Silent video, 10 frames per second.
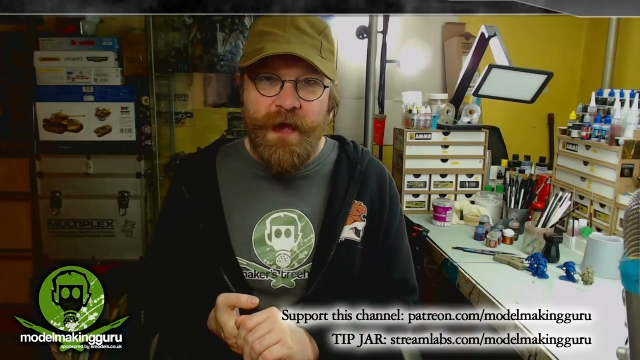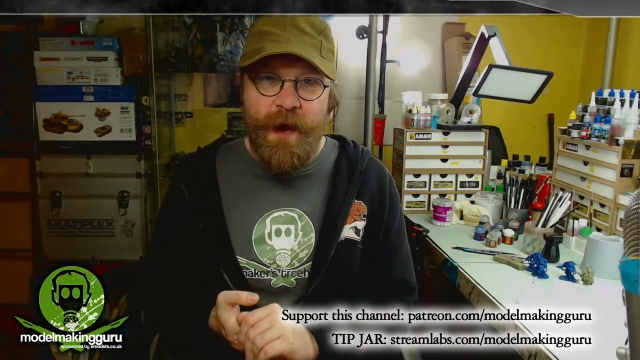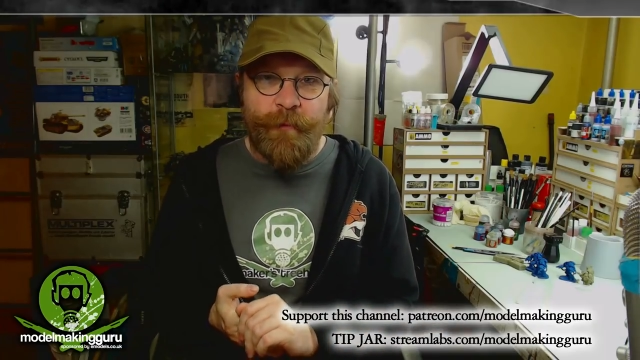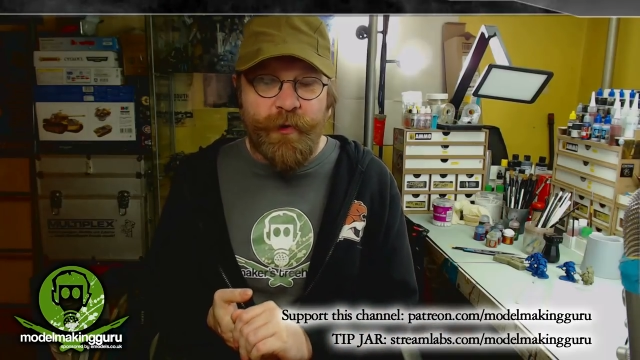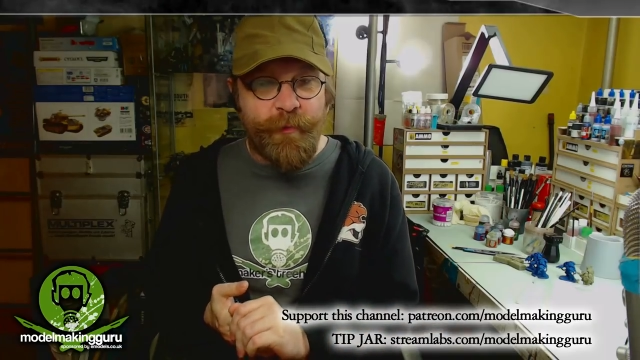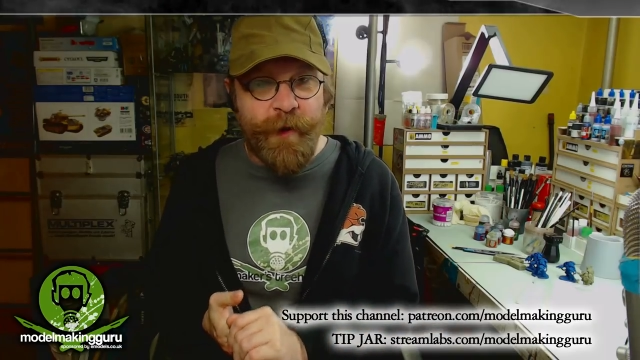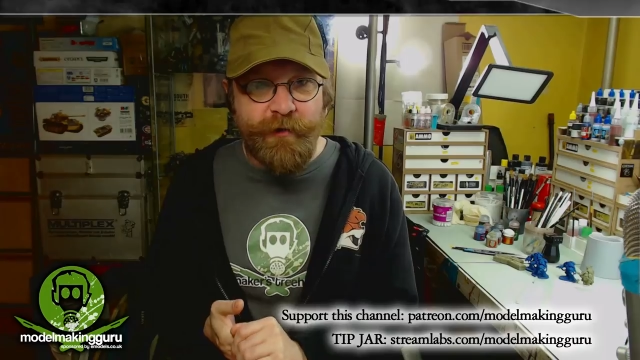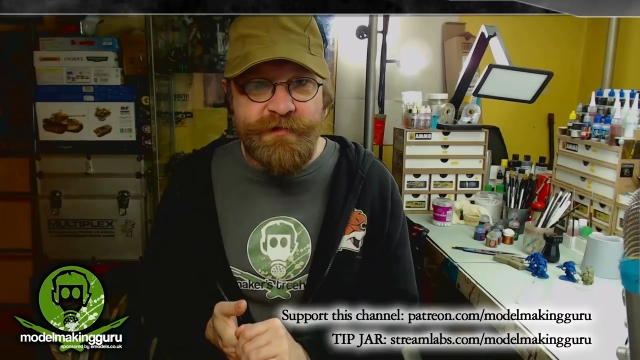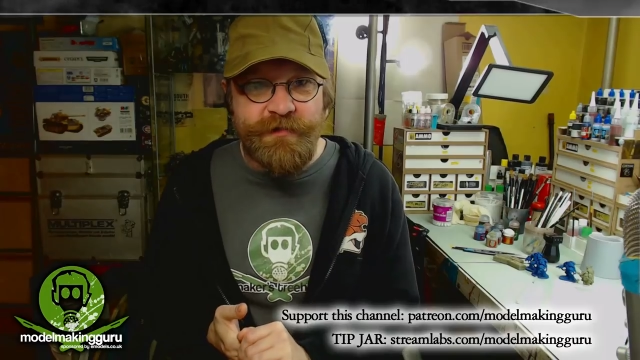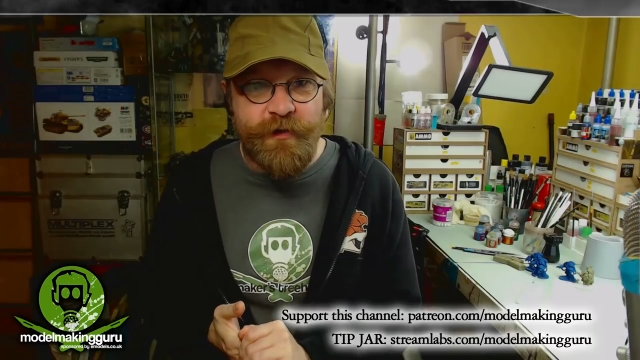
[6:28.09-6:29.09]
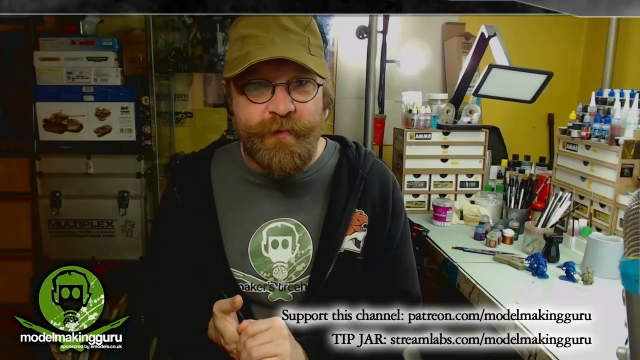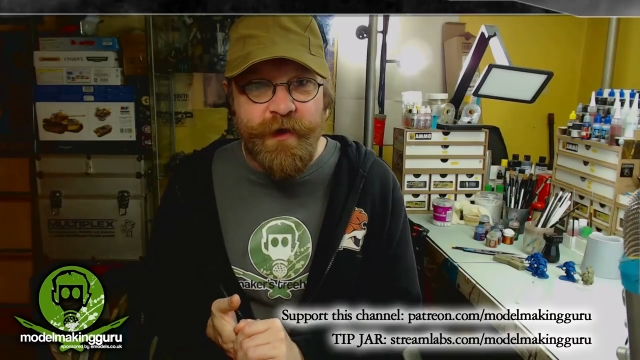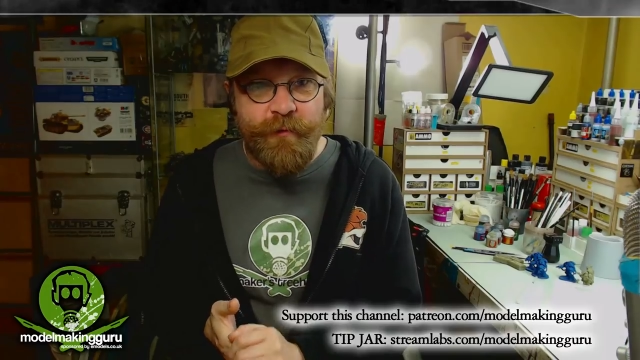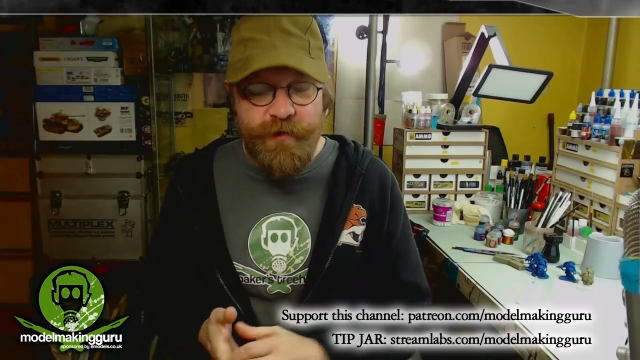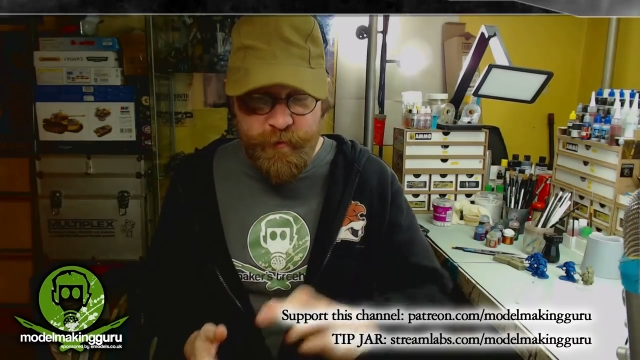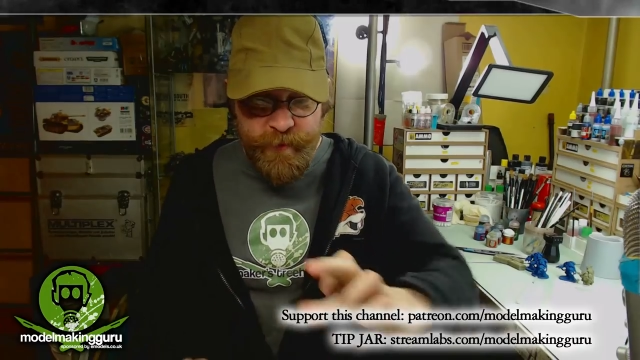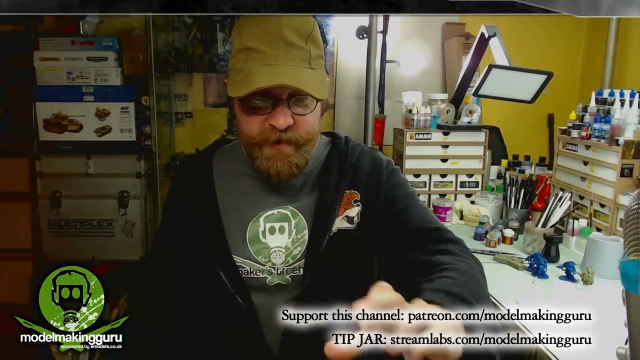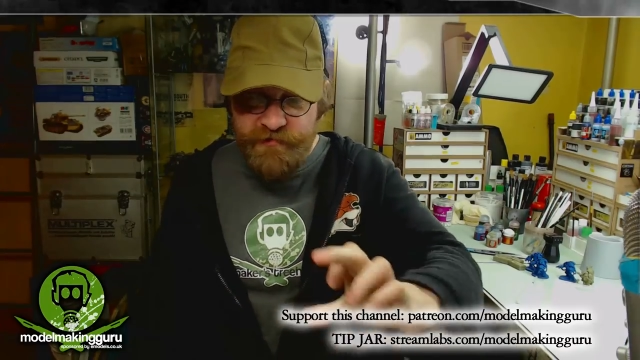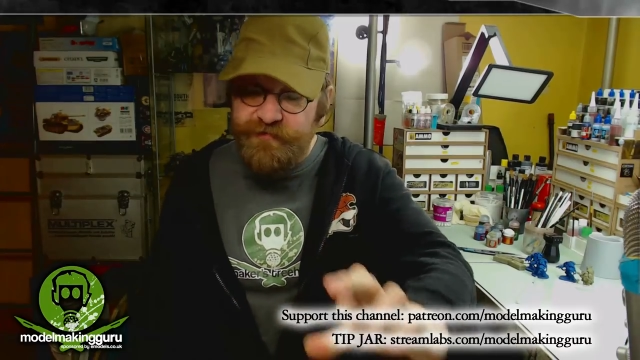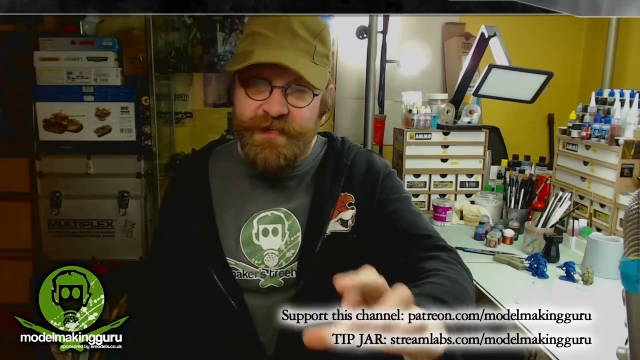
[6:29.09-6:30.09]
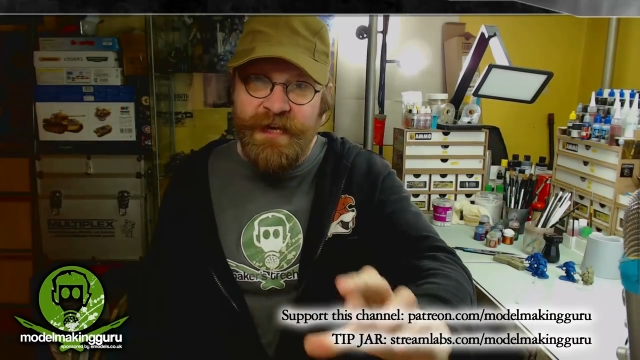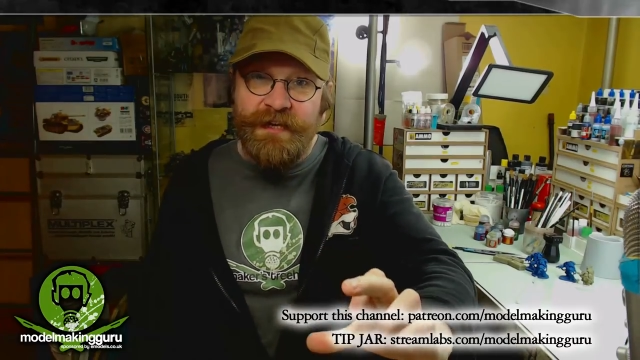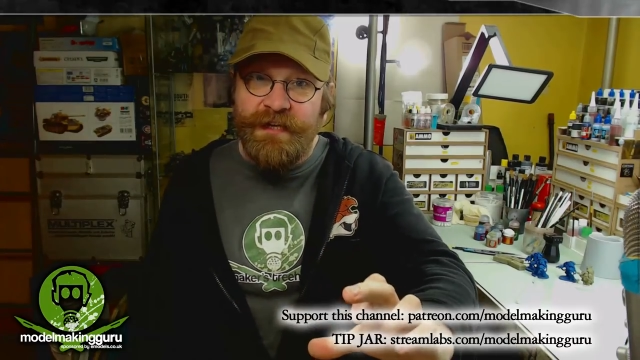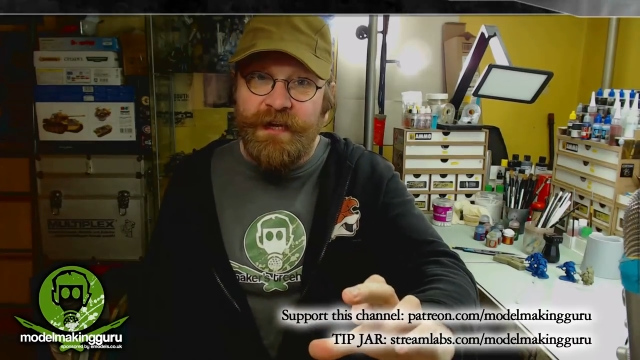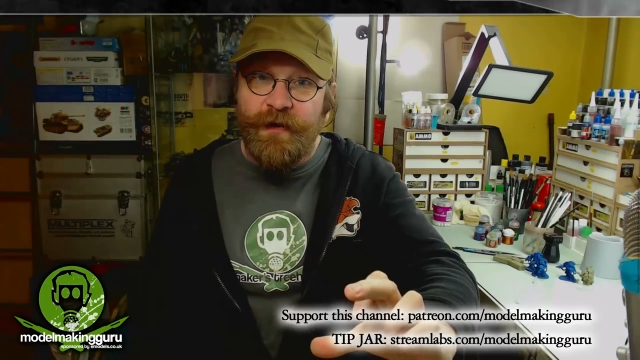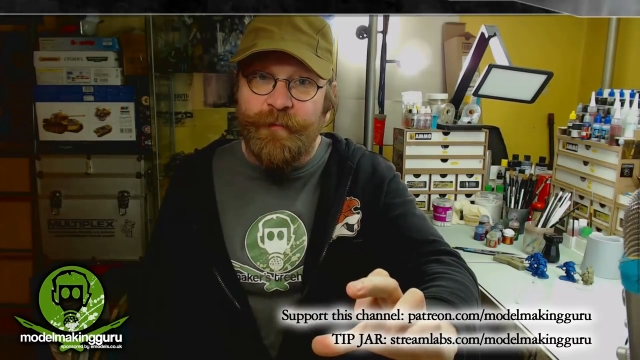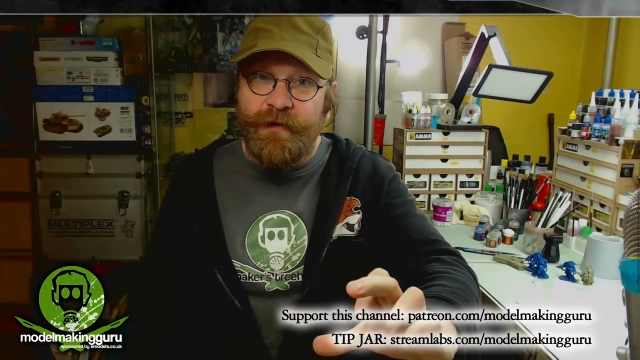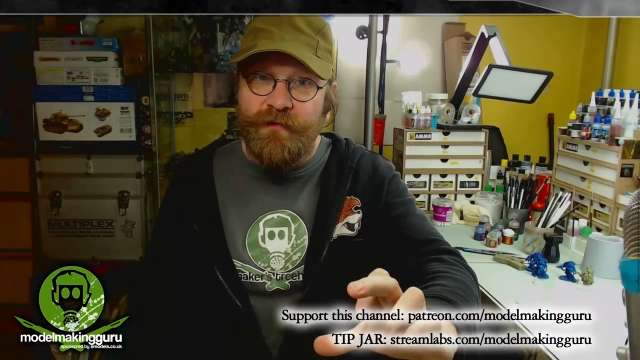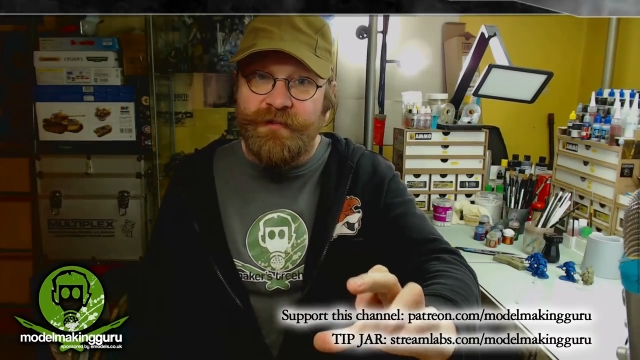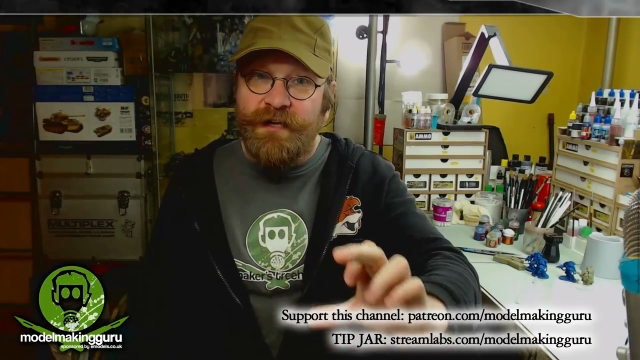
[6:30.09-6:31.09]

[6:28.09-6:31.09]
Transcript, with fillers: and put a post up with a picture of the kit you're going to build,